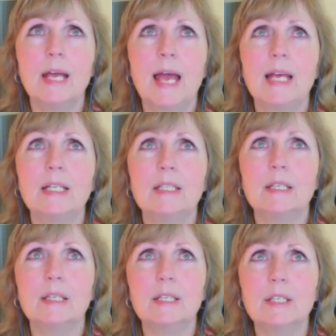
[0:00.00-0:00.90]
and
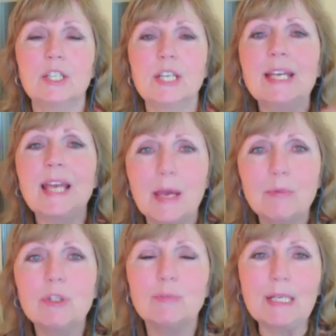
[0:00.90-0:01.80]
she
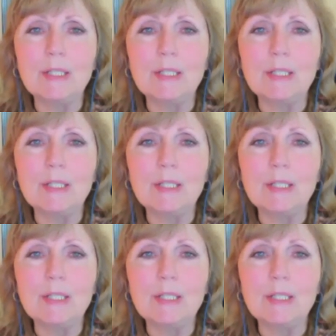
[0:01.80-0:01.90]
came to me